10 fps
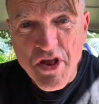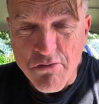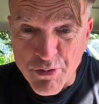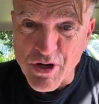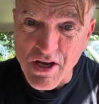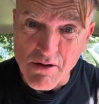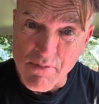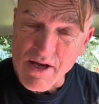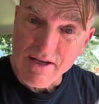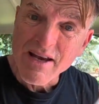this
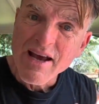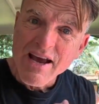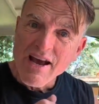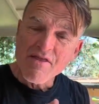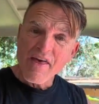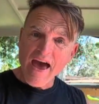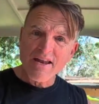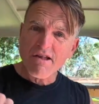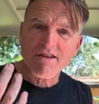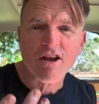predicament, and that
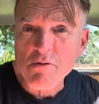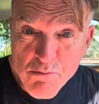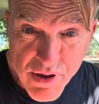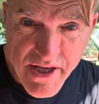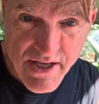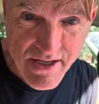is to complete